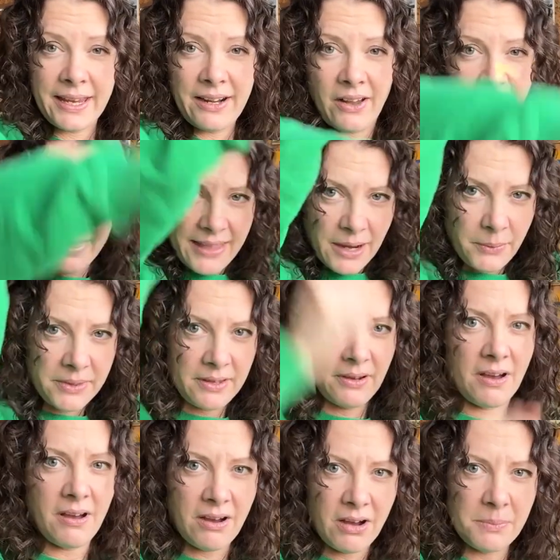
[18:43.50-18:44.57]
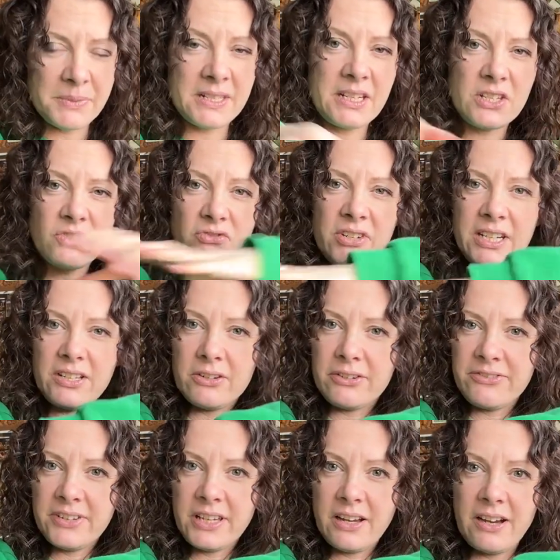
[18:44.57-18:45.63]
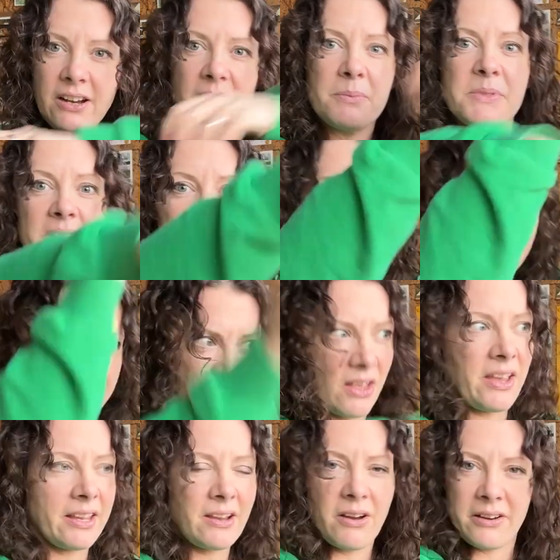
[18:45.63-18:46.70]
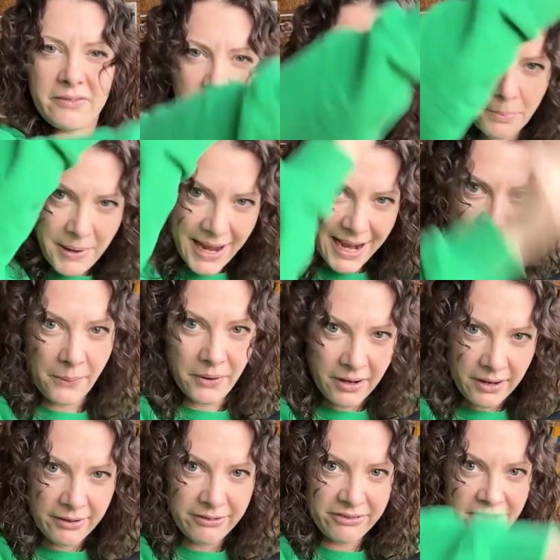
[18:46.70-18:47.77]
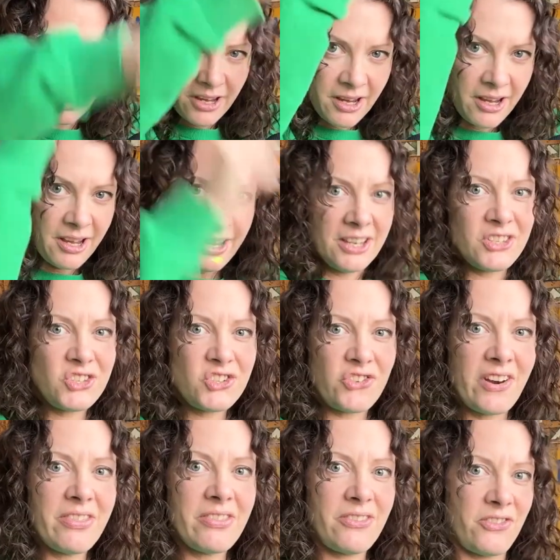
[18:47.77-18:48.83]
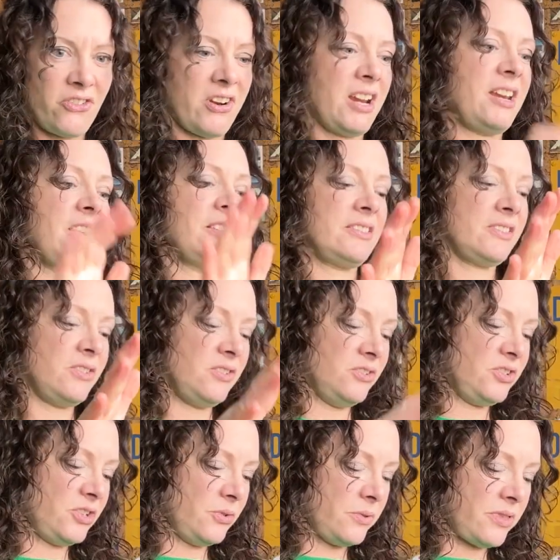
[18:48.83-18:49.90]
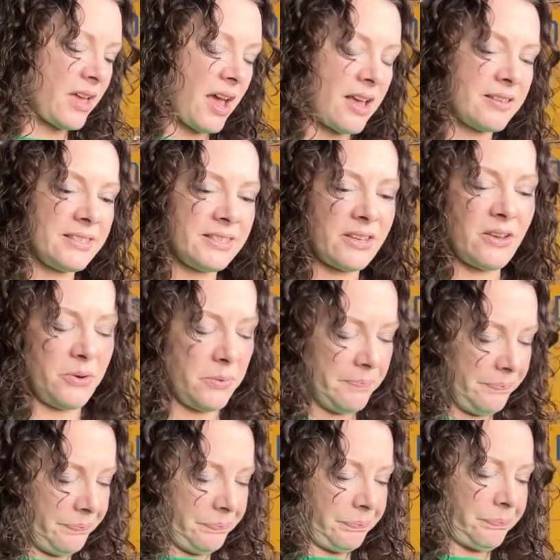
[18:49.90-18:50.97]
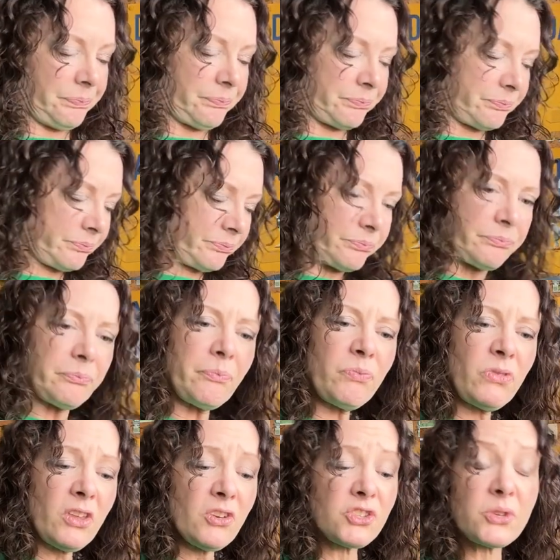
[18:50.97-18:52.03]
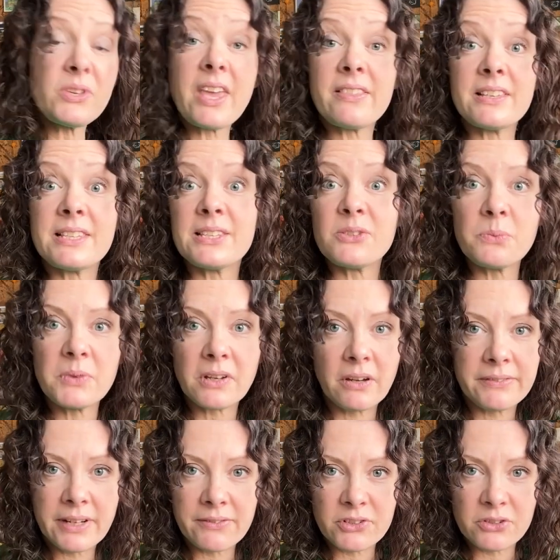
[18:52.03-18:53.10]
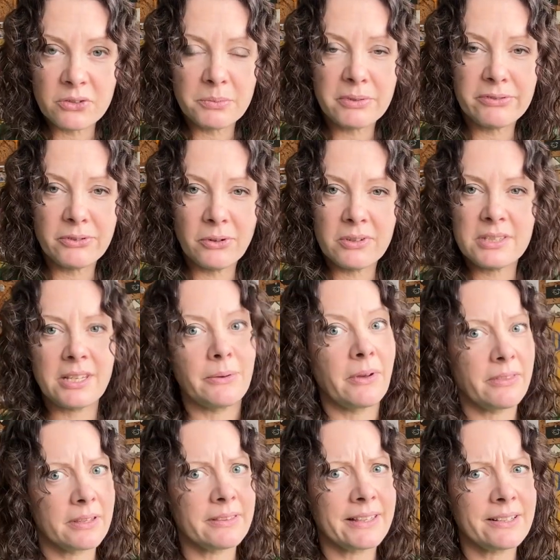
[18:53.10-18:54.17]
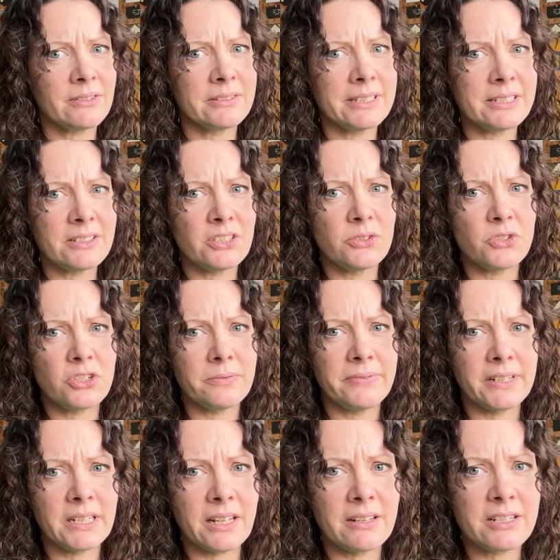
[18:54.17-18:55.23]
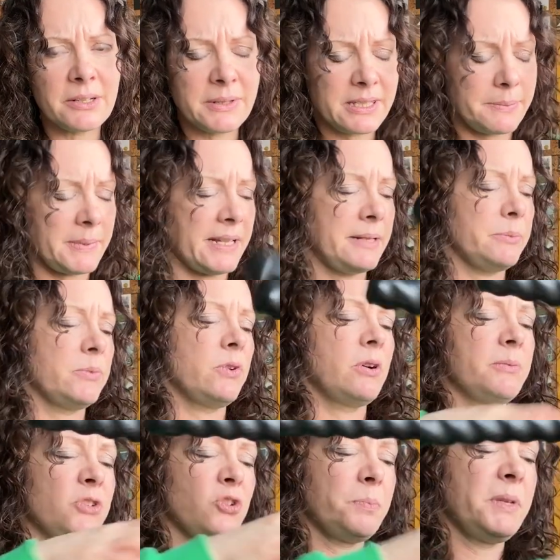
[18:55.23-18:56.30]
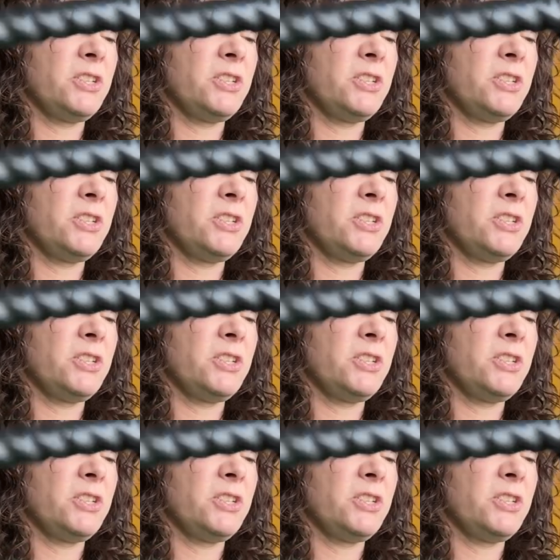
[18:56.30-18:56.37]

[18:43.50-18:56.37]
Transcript: it like that with your arms. And it's really good for your arms and use like kind of the power of strength training. So you do that. So yeah, this is something I've never done before. So I think that will need a YouTube video to explain what I should be